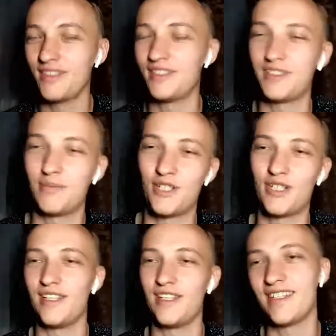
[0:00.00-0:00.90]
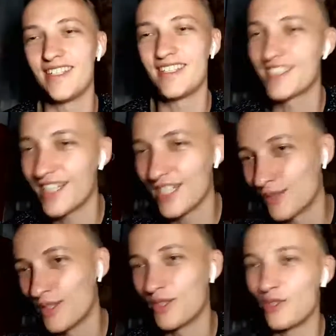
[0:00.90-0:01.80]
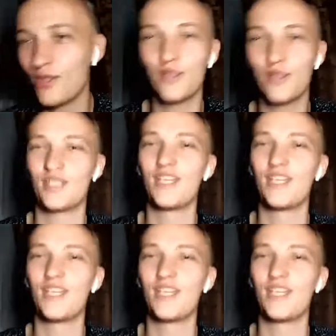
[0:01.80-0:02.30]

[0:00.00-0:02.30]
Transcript: especially. And then I discuss with the coach.